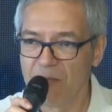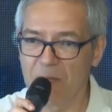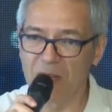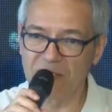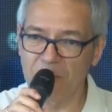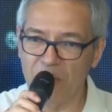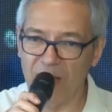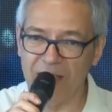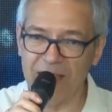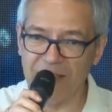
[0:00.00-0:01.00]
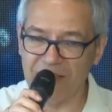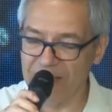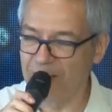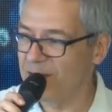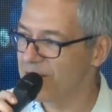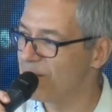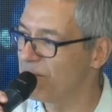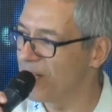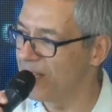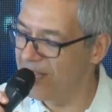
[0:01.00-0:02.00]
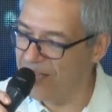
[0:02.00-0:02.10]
multiply that invested money